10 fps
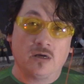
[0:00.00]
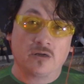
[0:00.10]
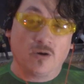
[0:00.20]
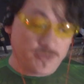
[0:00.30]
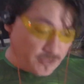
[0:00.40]

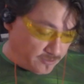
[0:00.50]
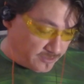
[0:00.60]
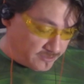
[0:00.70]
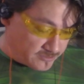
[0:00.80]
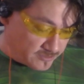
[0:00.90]
go out there
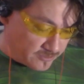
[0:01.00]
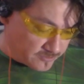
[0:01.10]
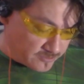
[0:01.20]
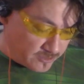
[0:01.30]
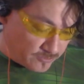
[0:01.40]
and you say,
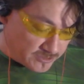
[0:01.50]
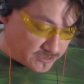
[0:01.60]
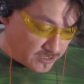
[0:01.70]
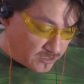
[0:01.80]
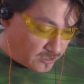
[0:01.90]
you know what?
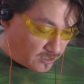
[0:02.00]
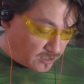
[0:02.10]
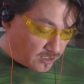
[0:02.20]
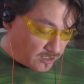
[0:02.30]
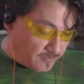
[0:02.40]

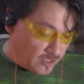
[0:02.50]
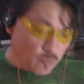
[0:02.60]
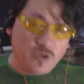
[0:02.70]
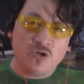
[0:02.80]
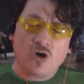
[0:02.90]

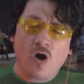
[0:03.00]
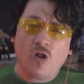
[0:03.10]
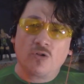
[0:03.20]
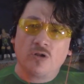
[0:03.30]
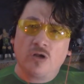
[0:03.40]
When you
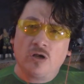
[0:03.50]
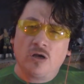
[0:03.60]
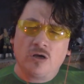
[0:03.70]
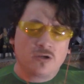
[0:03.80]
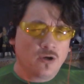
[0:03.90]
call
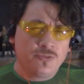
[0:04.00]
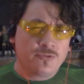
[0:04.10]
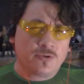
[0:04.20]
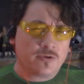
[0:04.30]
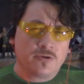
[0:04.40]

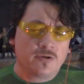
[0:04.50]
Gunther,